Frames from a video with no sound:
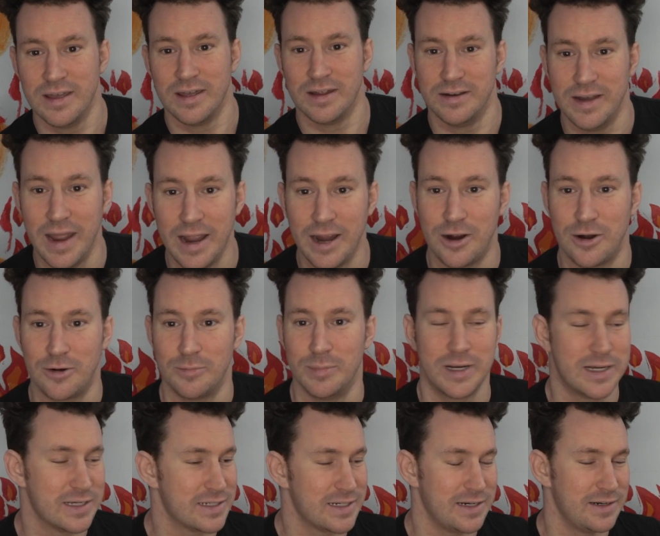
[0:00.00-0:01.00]
now
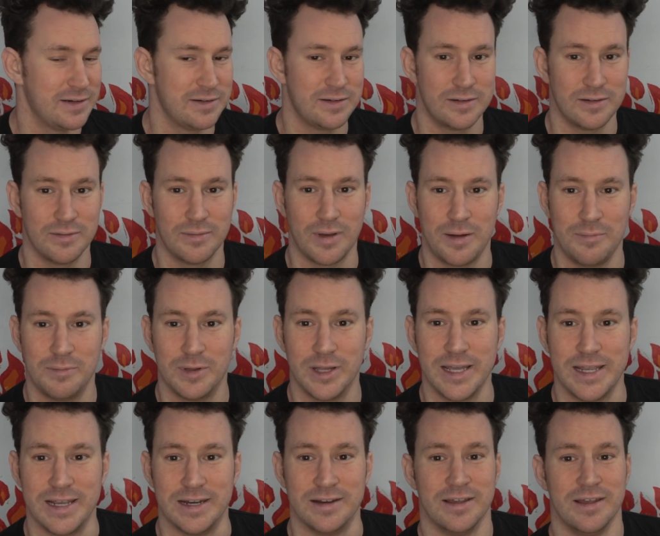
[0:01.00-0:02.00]
because I'm
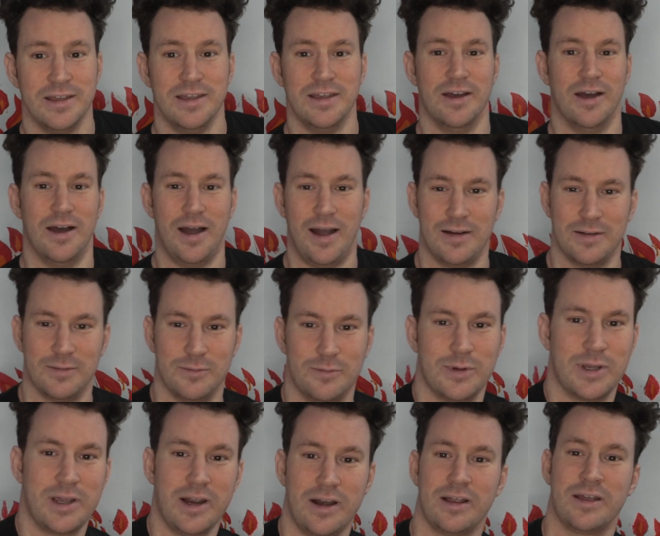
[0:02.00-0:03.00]
late.
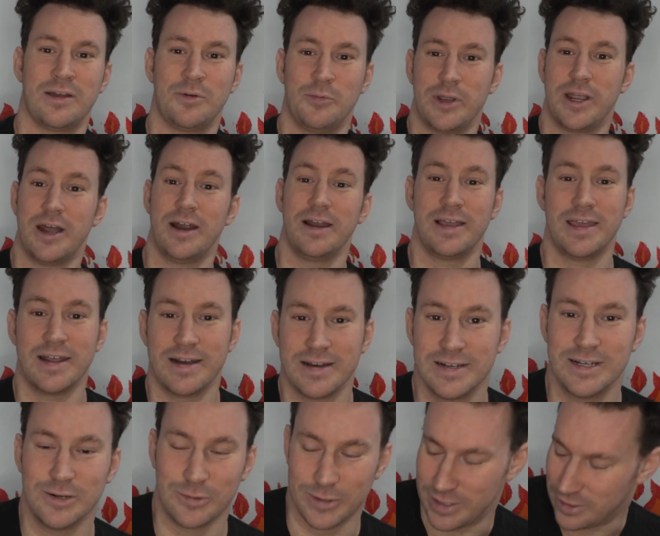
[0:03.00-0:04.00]
We gotta get
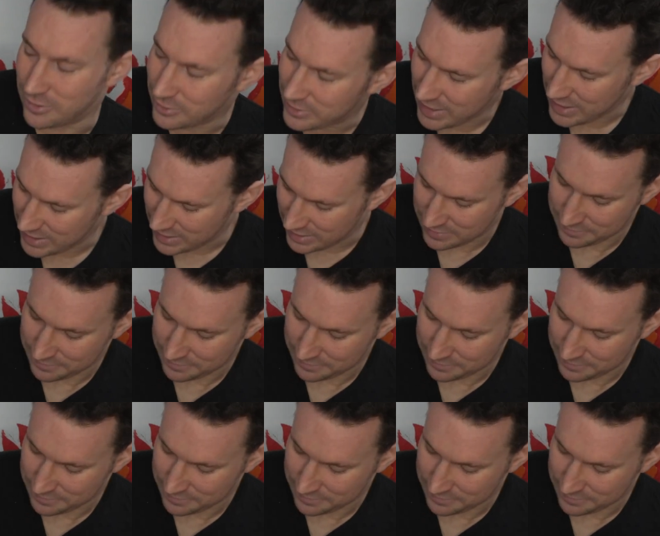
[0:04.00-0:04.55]
into it. Okay,